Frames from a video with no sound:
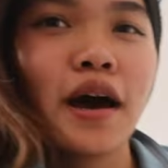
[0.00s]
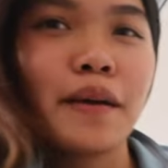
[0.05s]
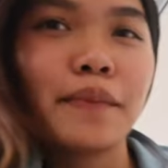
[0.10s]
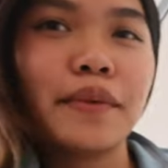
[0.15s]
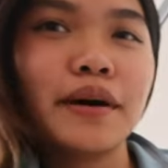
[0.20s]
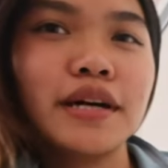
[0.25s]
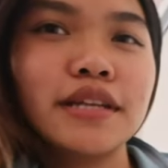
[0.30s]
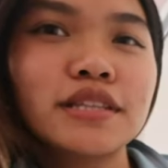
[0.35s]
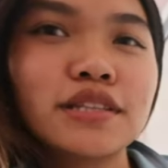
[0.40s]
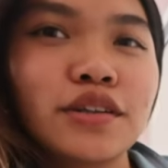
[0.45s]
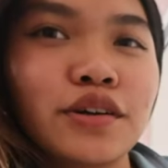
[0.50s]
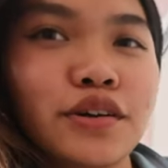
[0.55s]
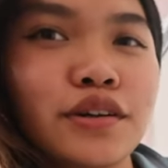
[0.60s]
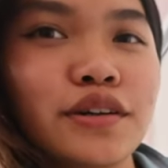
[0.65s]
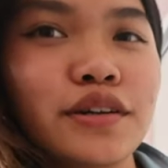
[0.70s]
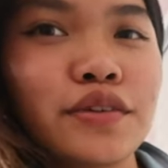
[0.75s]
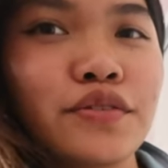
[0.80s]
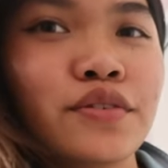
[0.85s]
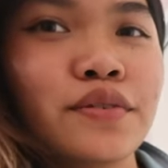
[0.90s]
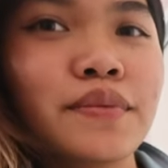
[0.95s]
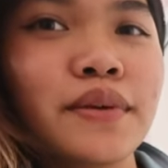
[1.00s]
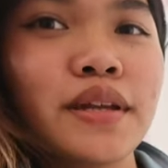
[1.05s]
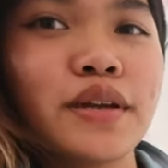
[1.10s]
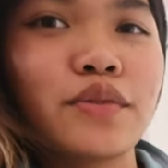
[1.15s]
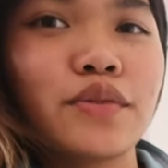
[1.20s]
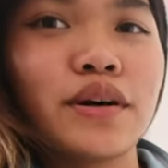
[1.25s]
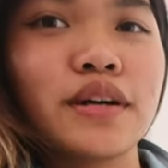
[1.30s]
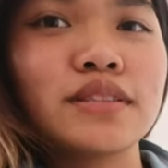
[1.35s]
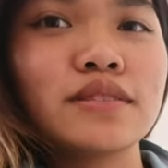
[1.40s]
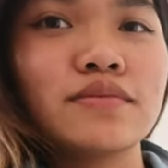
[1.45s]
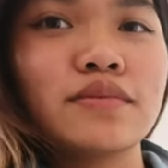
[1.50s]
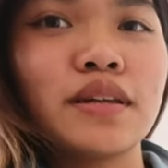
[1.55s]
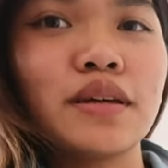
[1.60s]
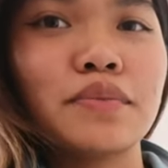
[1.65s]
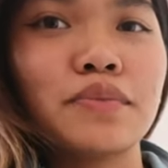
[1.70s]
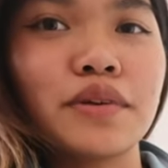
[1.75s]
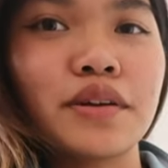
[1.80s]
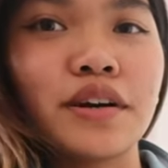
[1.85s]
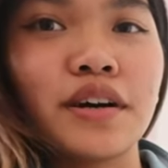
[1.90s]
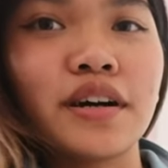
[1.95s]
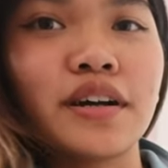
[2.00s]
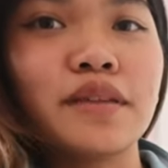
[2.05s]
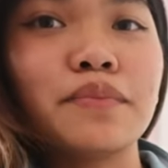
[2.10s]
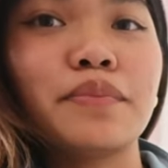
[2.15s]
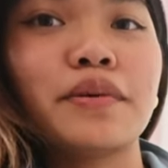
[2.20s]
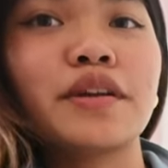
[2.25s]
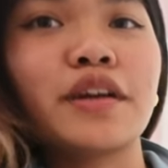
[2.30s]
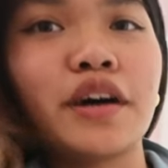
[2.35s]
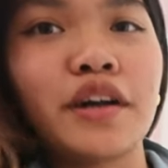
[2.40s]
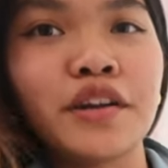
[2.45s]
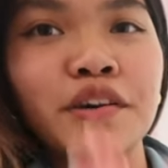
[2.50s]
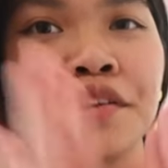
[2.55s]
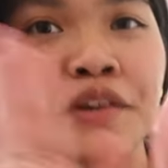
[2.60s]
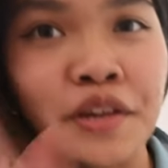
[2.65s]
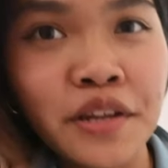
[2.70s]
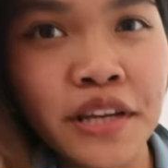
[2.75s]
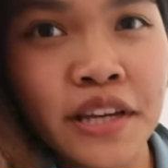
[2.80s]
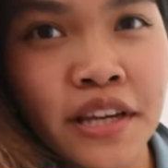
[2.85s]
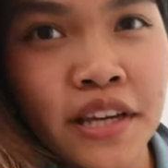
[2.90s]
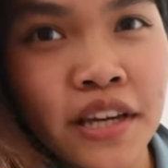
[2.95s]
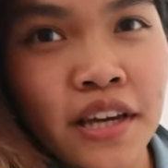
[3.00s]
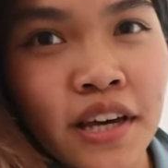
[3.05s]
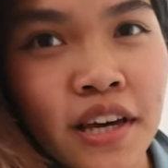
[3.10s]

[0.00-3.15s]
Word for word: but it's cold enough for me to want something to put on, but not a hoodie.